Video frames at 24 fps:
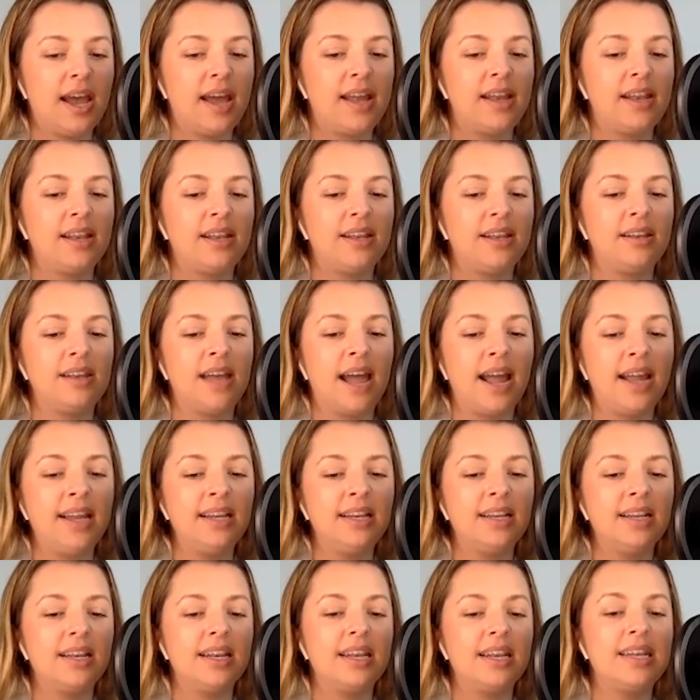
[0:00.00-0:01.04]
at
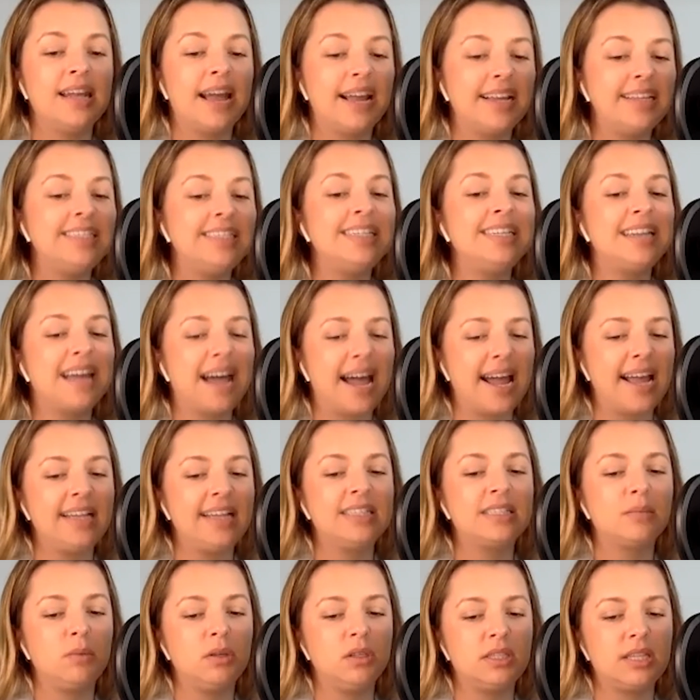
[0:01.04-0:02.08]

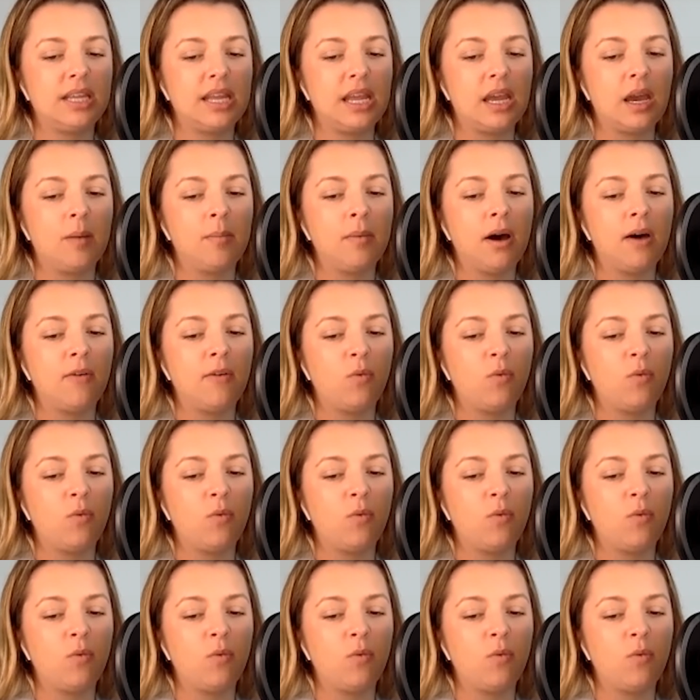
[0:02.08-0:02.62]
99's Museum